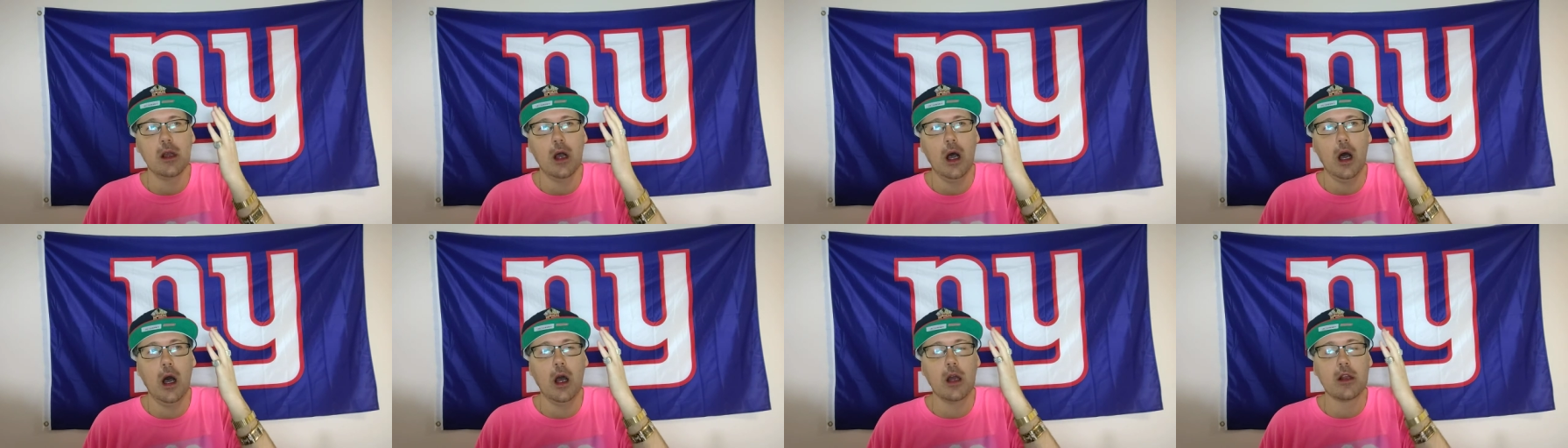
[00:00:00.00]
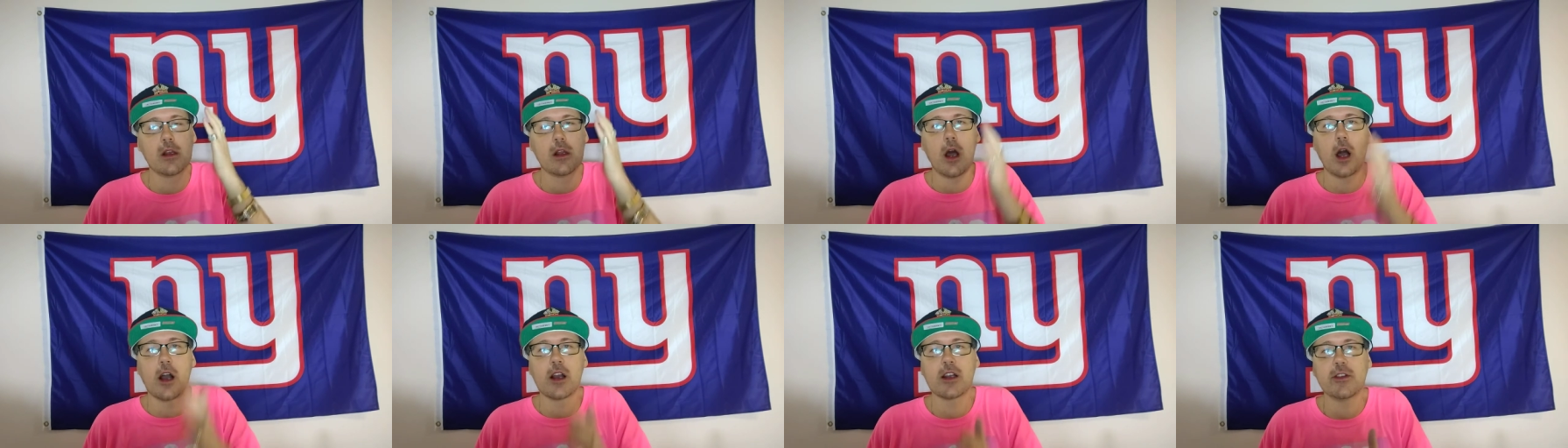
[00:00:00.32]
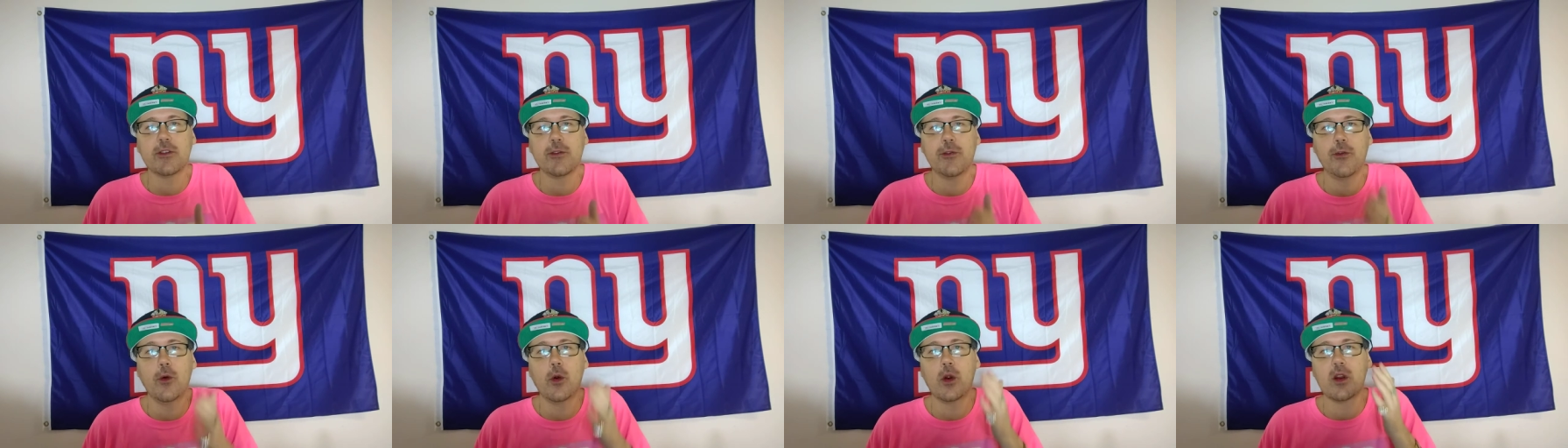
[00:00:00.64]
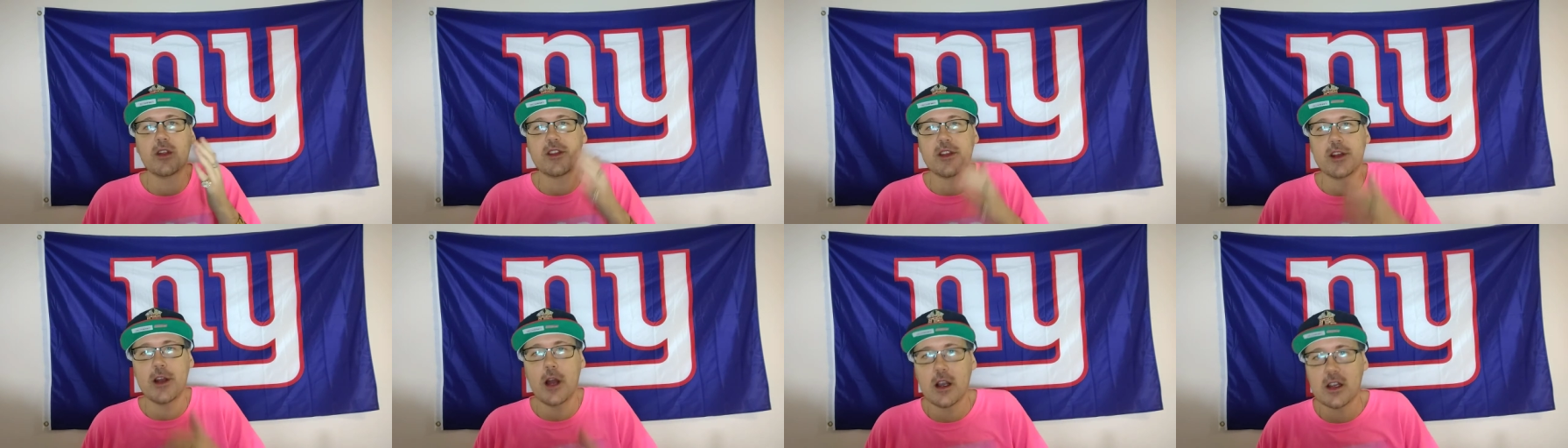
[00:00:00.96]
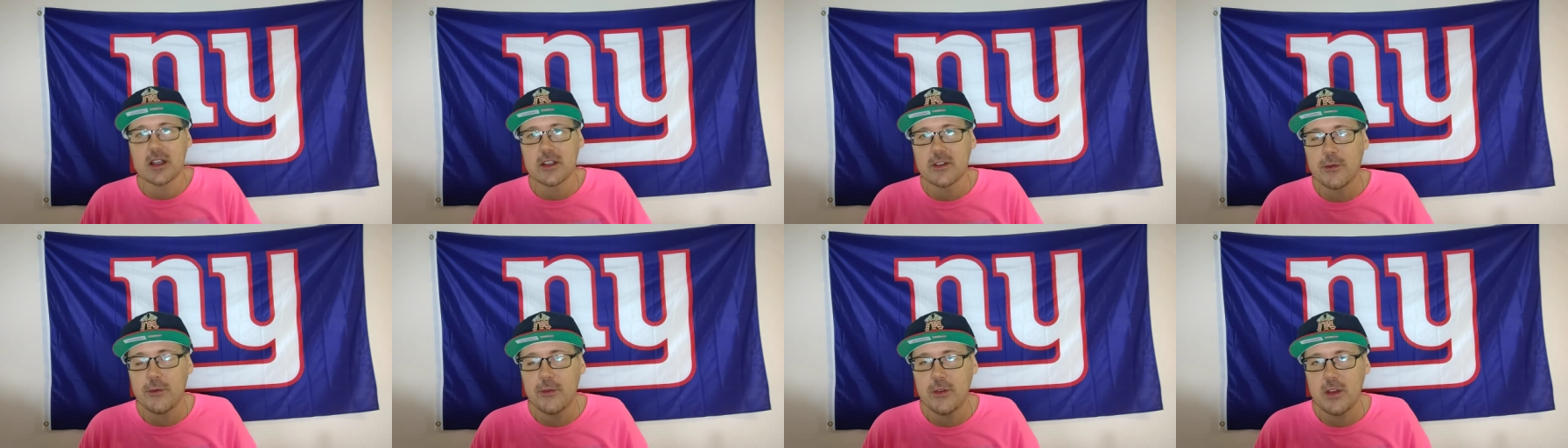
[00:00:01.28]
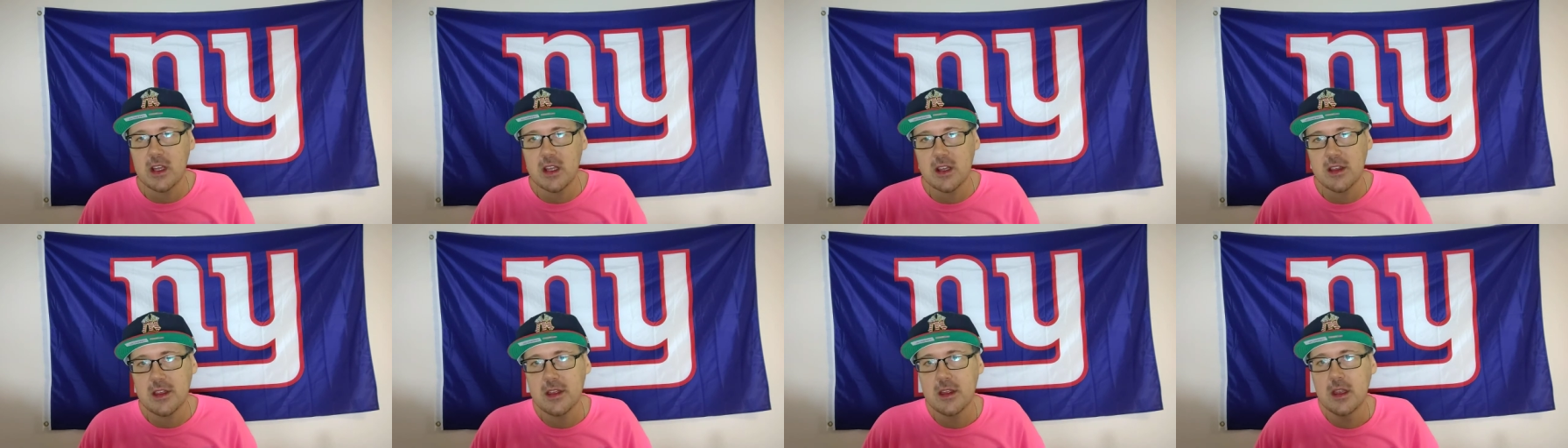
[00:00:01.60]
on August 4th and August
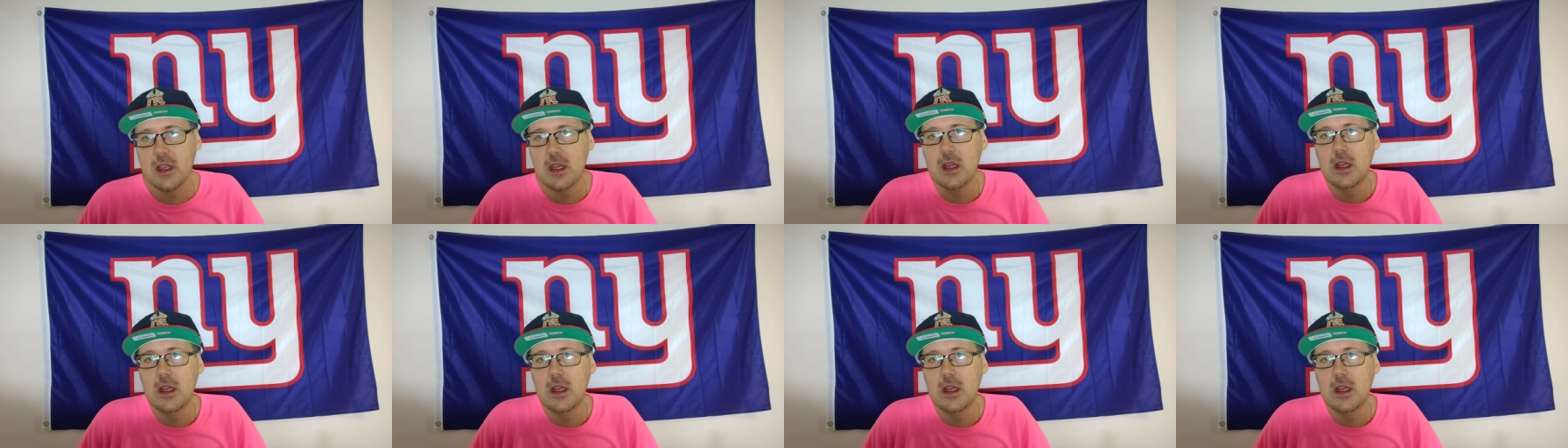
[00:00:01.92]
5th.